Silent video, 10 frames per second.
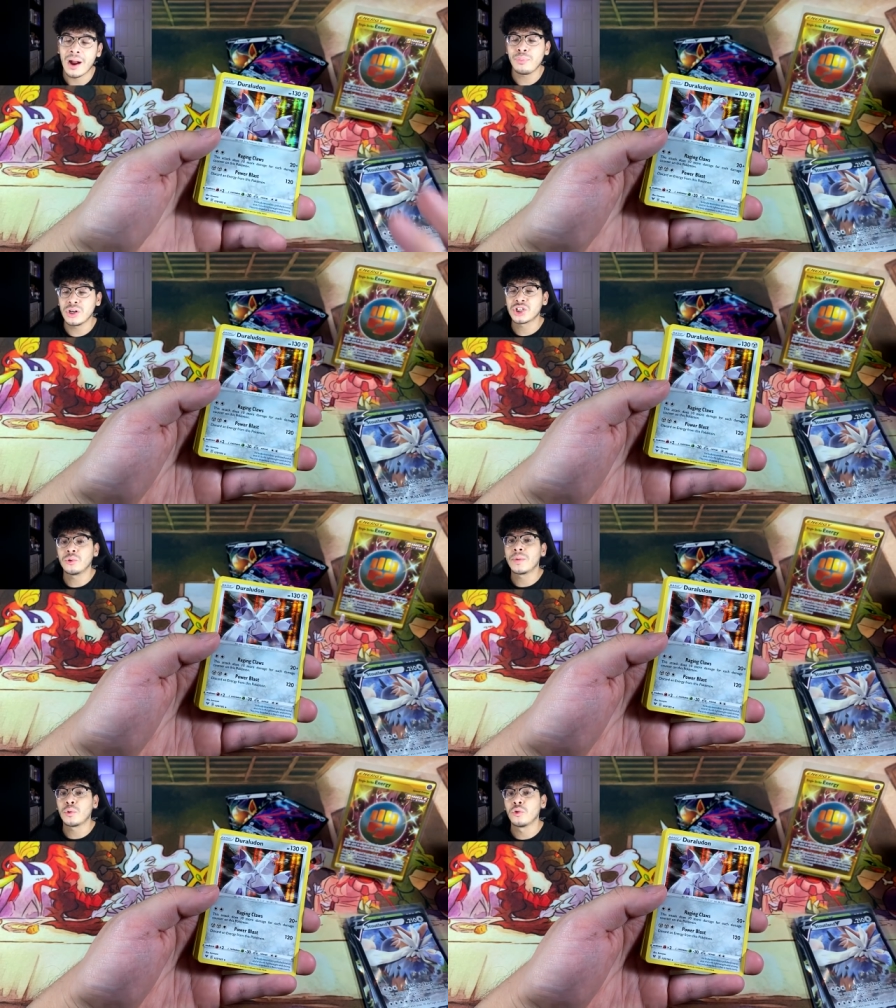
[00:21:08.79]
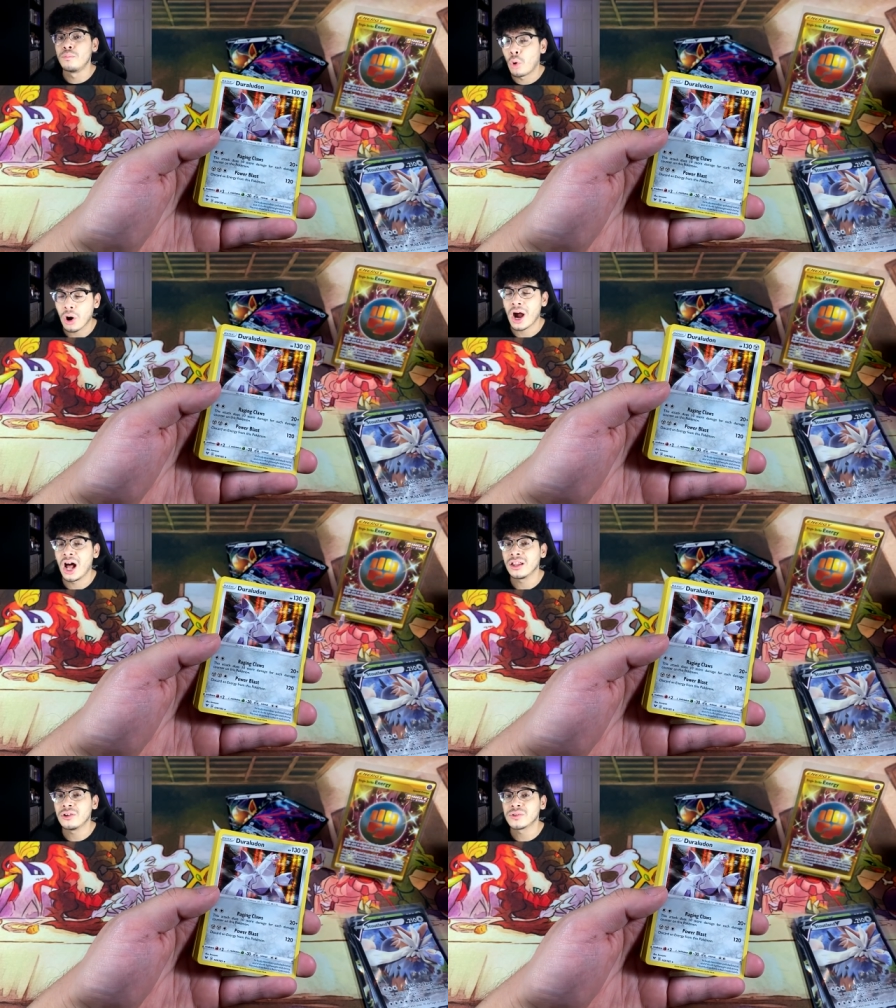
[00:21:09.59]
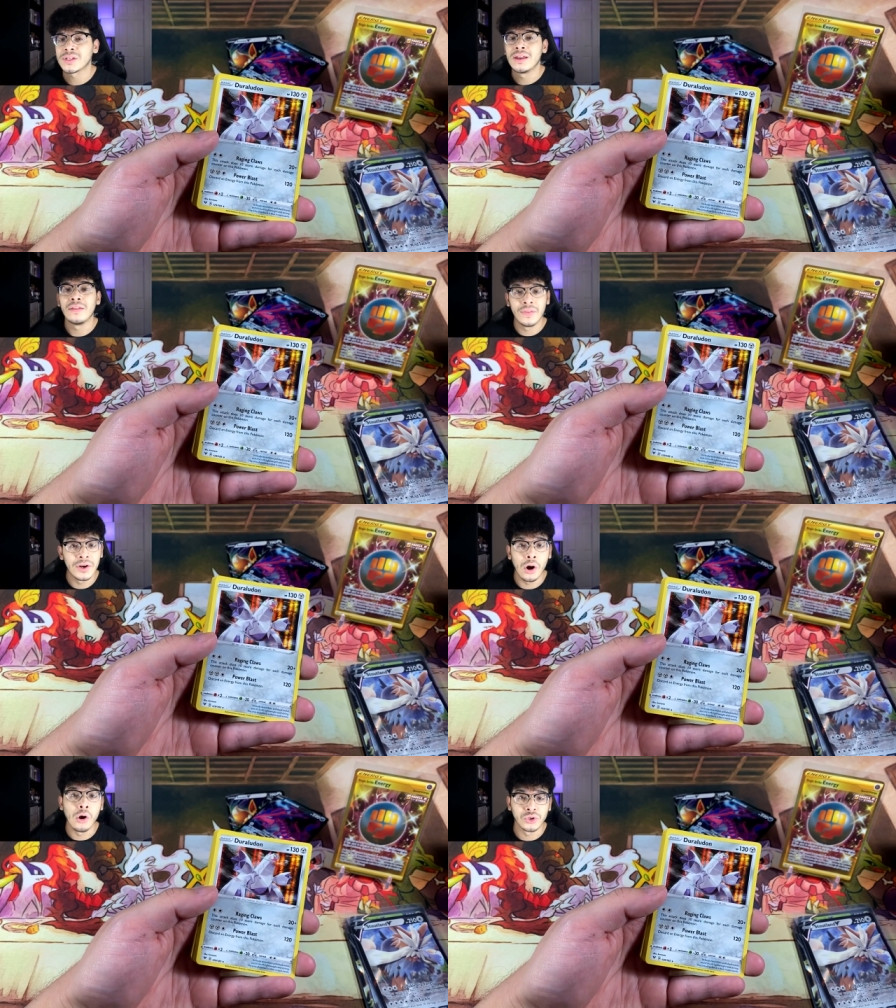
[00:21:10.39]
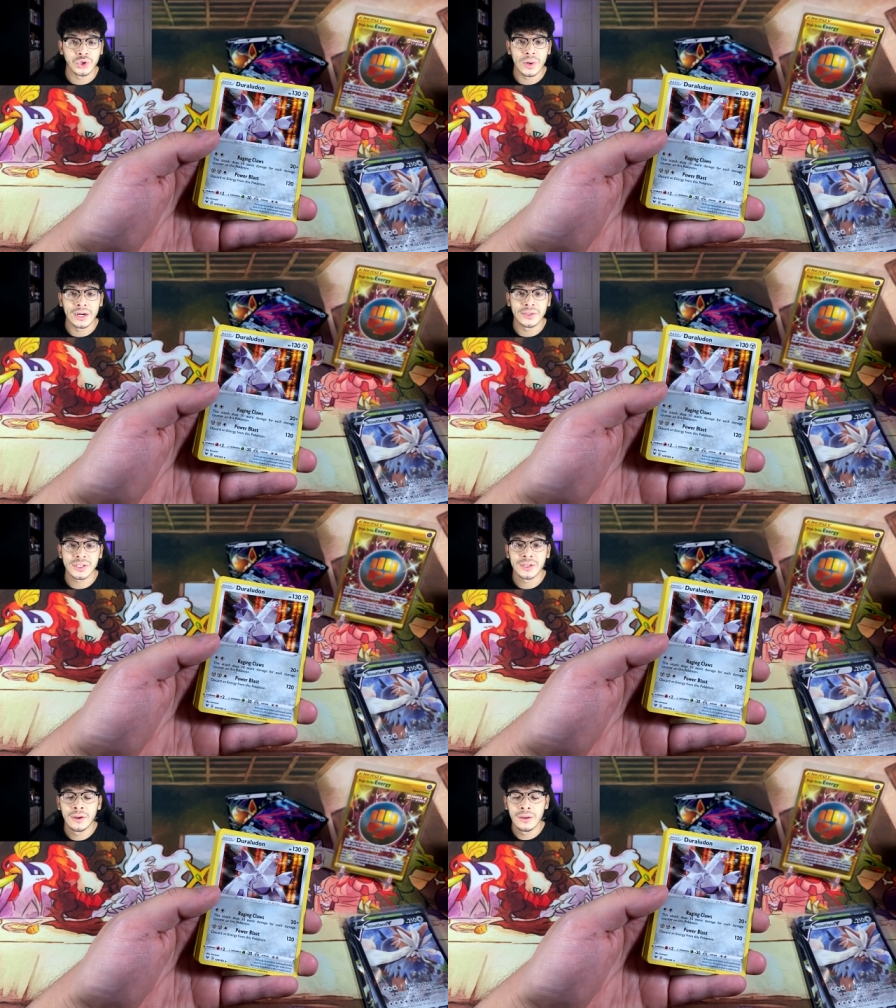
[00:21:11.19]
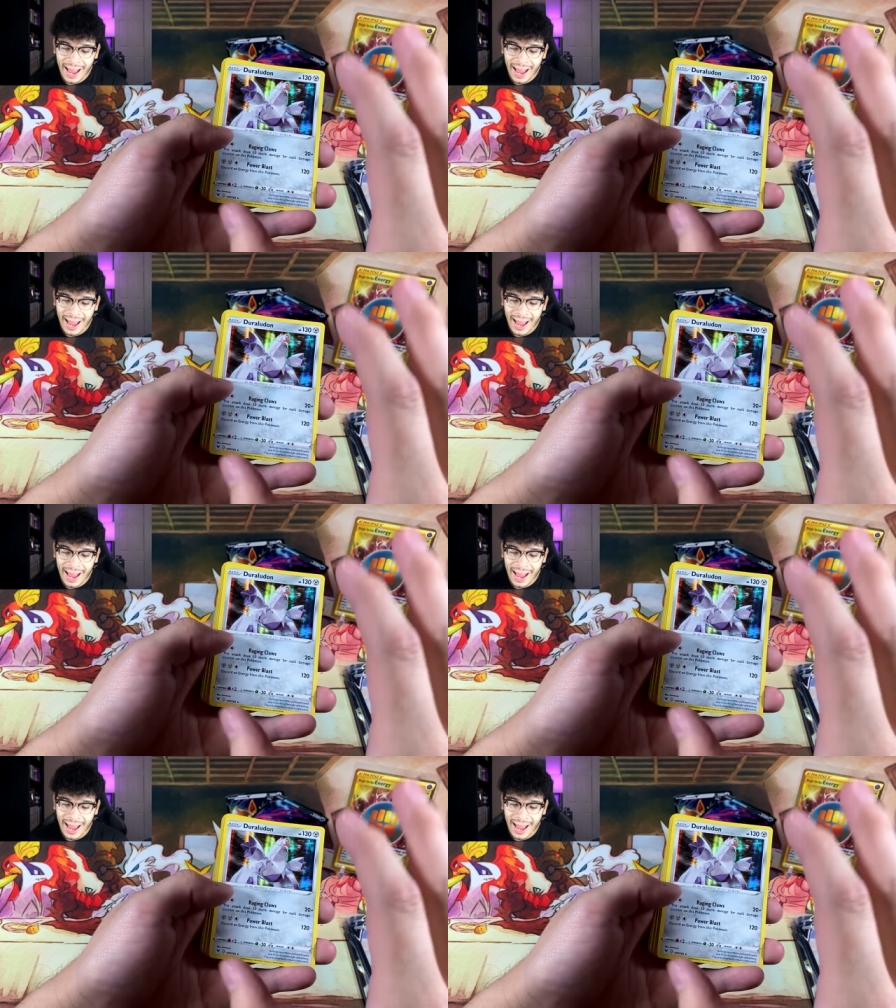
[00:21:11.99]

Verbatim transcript: I'm pretty sure we pulled more hollows than ultra rares.